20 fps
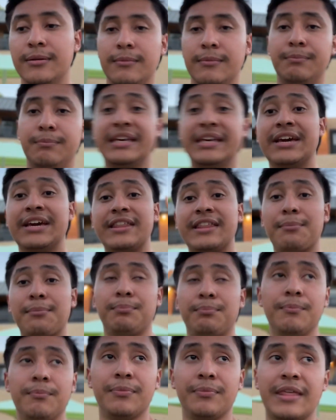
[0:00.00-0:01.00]
be given
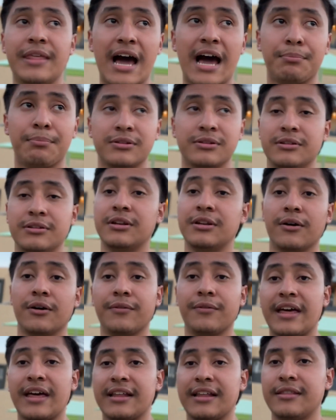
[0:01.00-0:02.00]

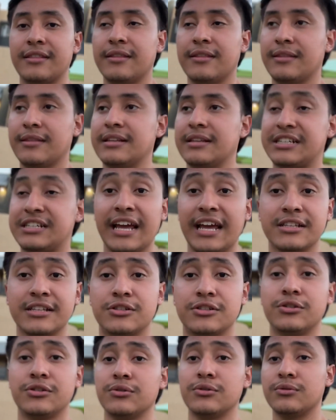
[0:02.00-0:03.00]
that
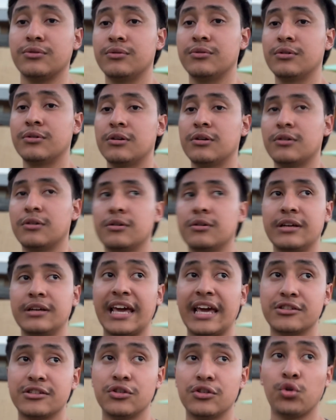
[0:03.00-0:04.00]
chance to
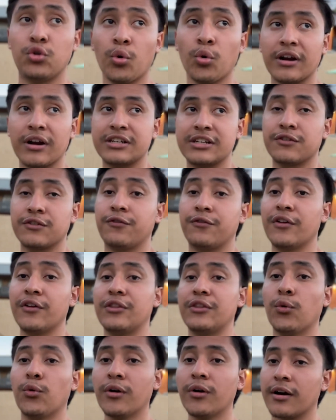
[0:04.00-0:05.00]
get into the door, get your foot in the
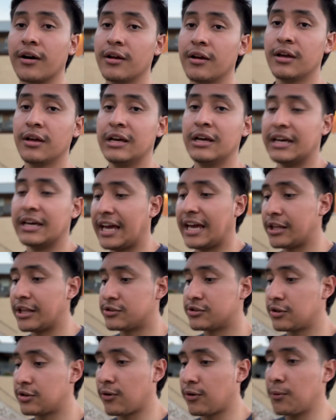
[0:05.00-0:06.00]
door. And
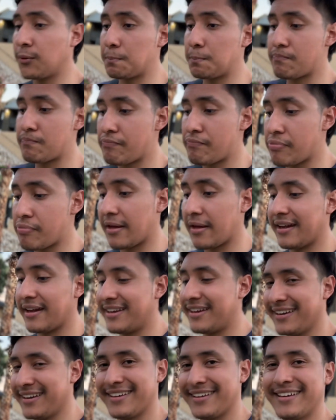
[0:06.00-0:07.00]
so
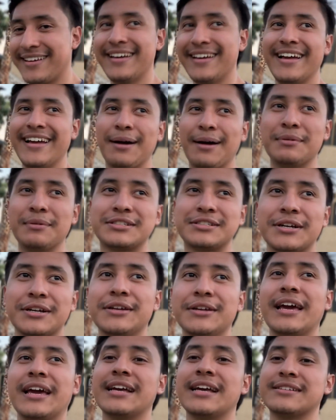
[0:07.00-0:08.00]
I'm gonna show
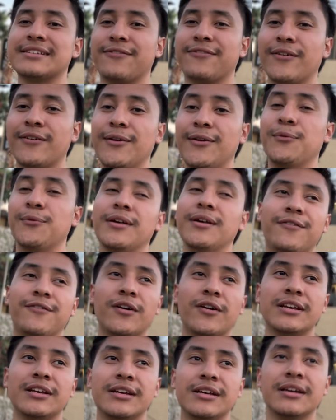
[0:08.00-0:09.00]
you guys a really
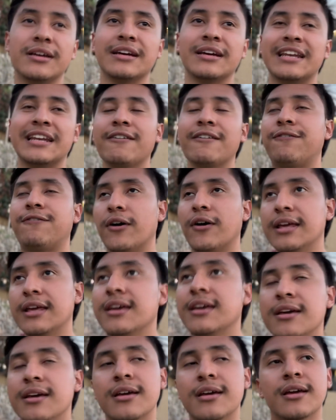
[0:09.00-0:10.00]
funny, not
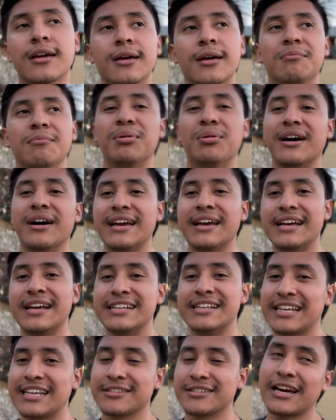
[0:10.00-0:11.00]
funny, but
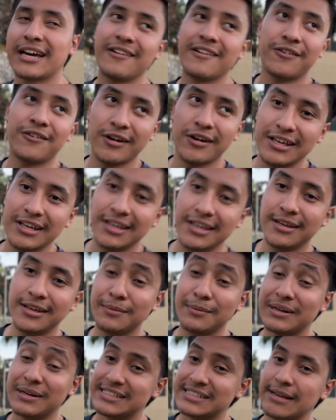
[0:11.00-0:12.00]
it sounds kind of funny,
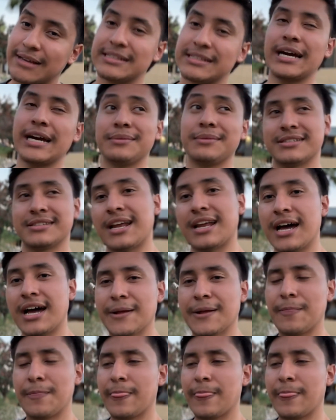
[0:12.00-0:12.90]
but at the same time it's not.